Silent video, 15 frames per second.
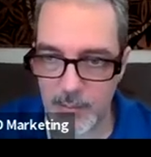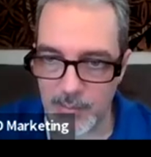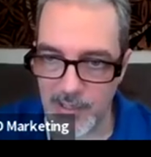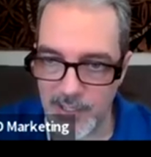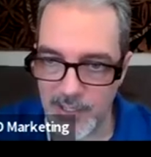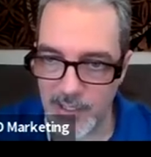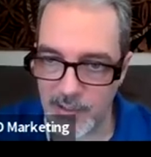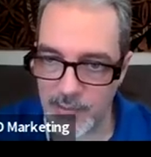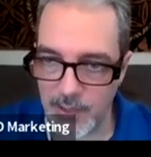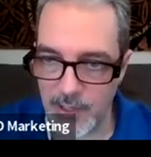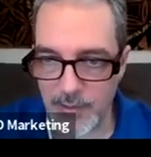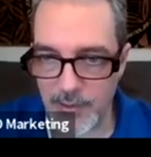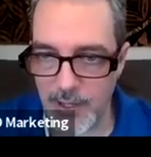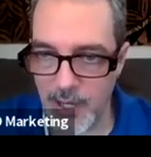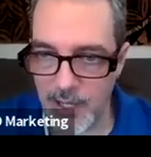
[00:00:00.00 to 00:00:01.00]
Please, for the love
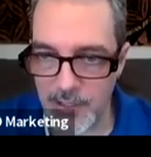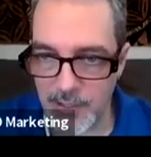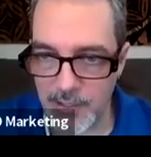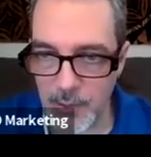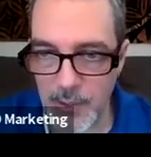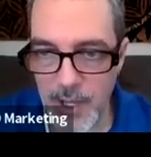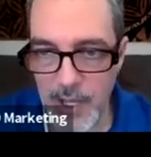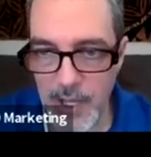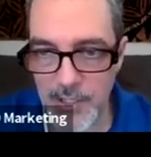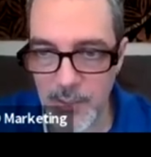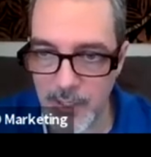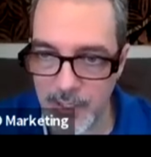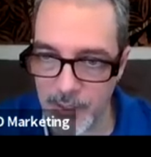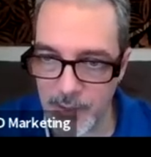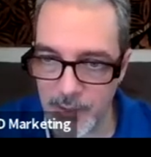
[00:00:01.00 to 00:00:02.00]
of God, do not do
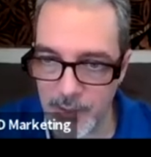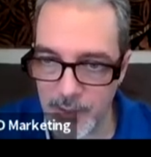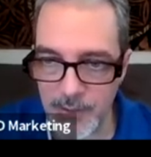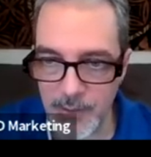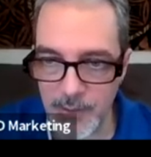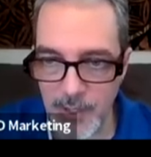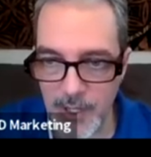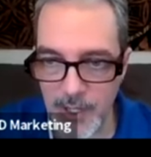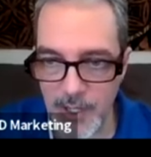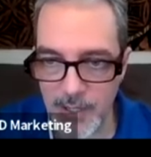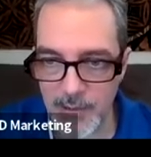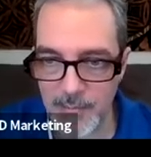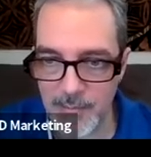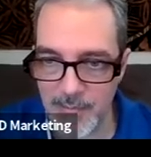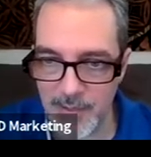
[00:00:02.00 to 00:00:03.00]
it here. Do not
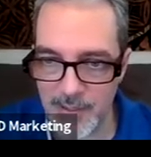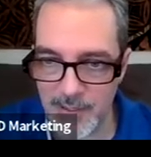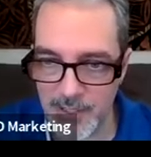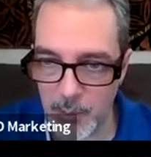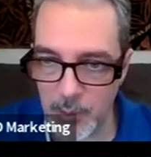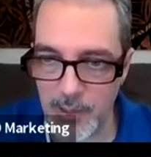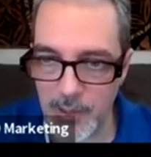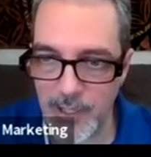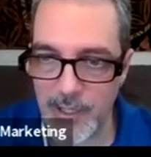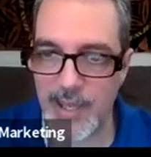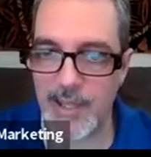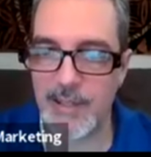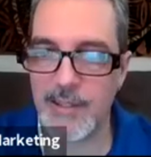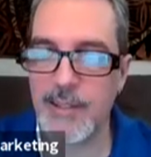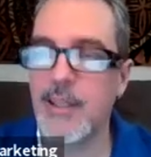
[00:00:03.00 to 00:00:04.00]
double click
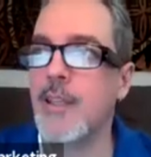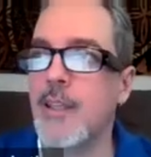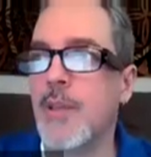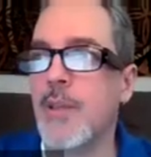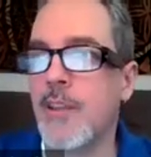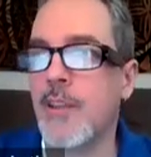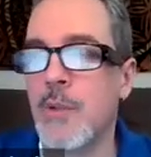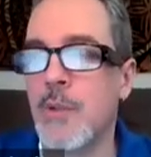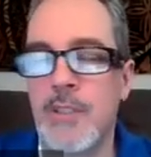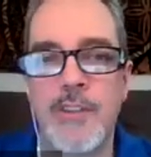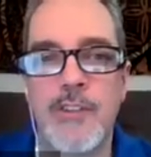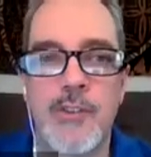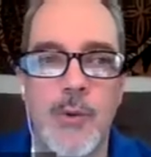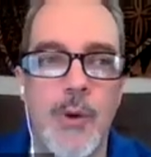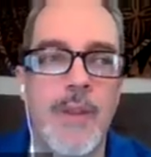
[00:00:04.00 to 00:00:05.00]
that, because you will
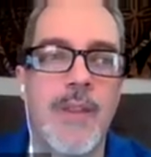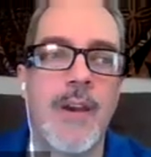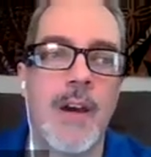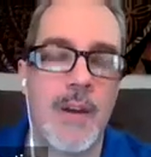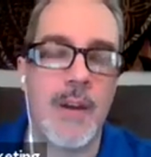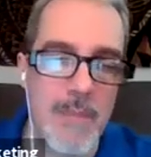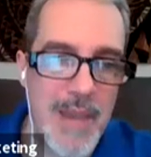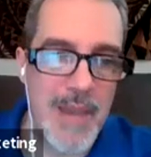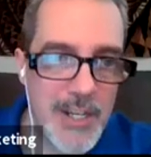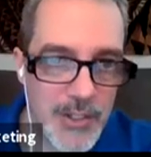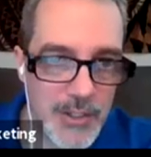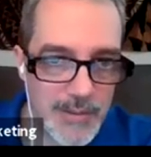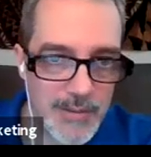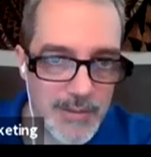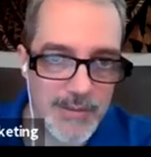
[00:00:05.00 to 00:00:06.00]
destroy the
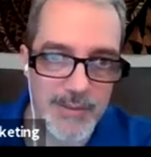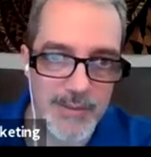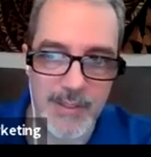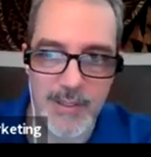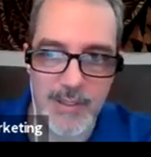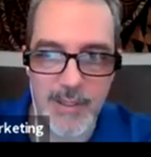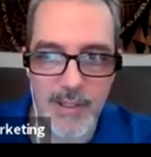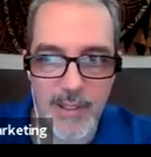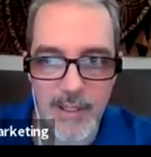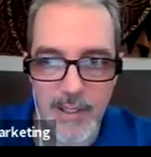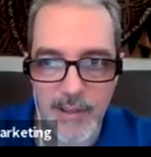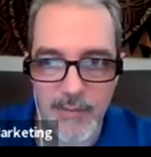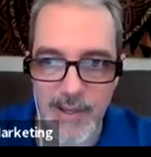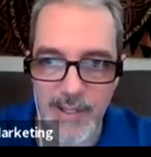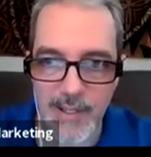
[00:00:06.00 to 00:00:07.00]
automation.
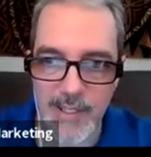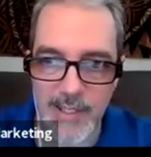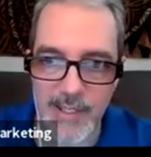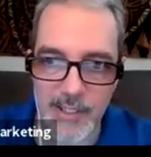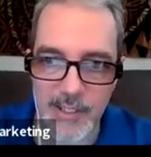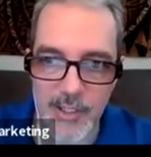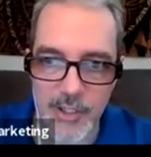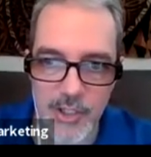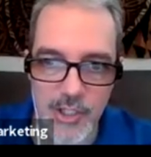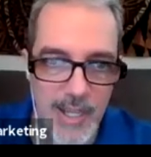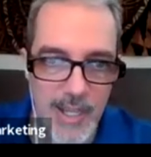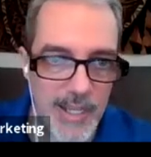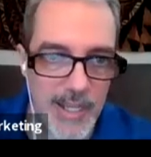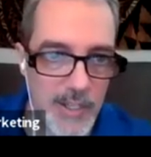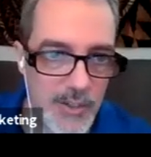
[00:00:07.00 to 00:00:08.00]
If I need to change
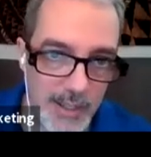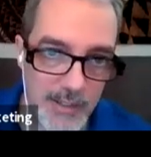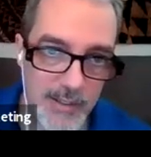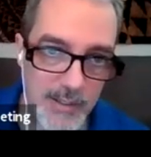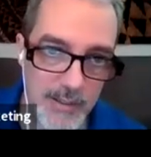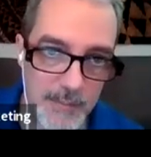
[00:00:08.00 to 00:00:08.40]
that,